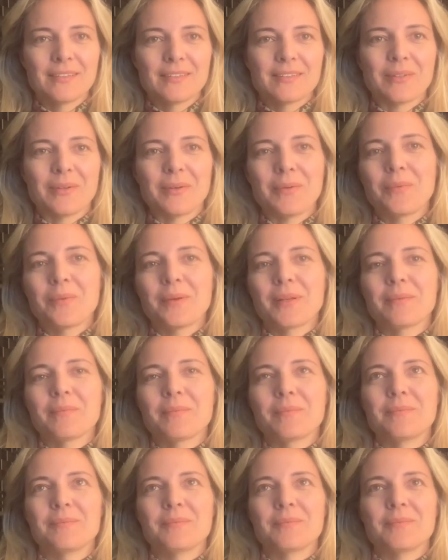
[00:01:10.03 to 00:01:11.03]
So what
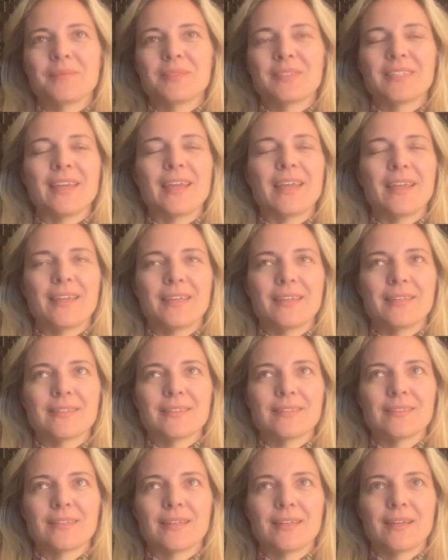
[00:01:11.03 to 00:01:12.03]
I'm saying
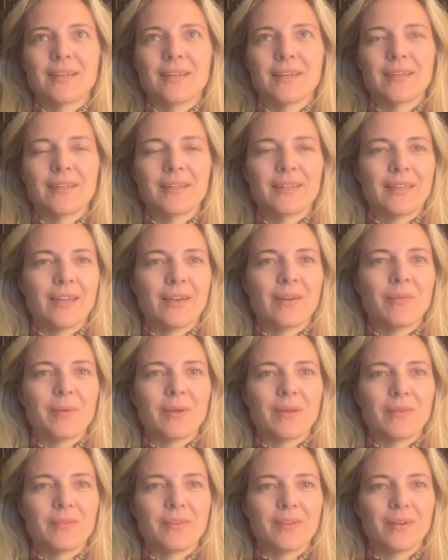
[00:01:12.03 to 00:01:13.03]
is I care
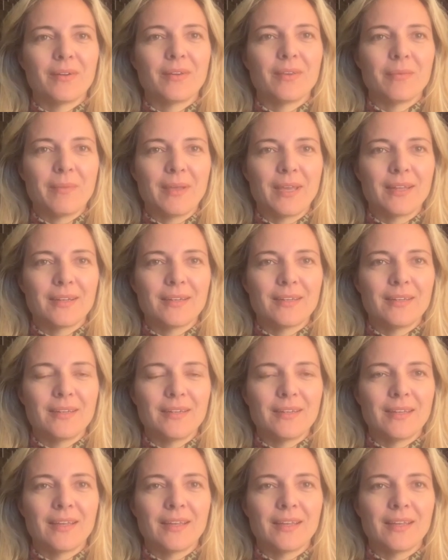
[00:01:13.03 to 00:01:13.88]
about their humanity,